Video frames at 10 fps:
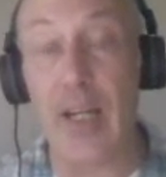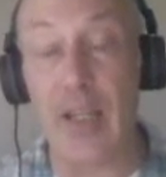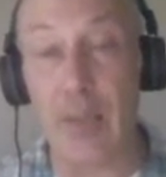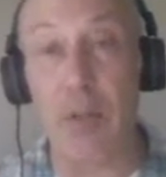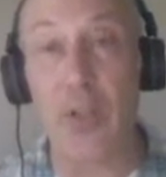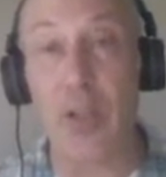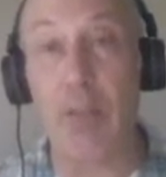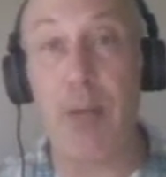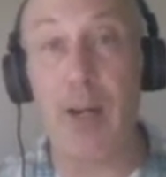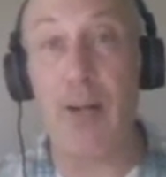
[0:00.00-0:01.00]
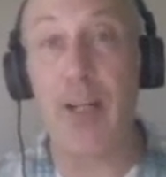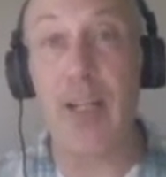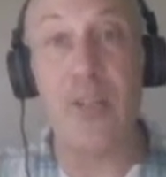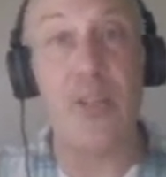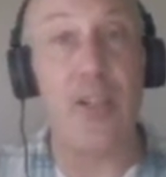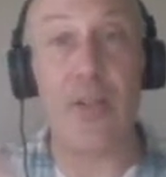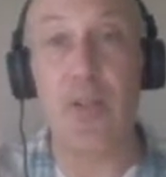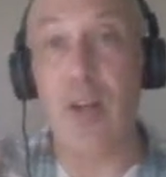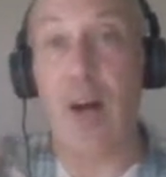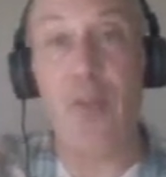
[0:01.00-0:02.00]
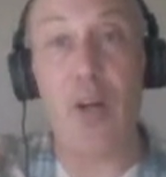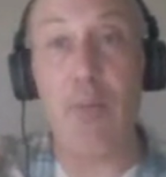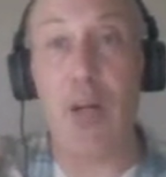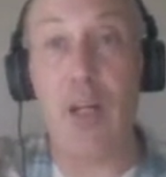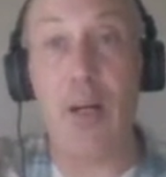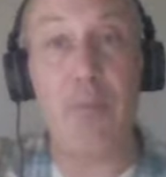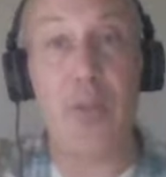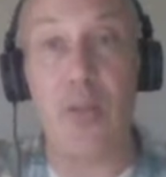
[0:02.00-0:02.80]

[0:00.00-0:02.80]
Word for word: especially Perry, is there's not very many ups.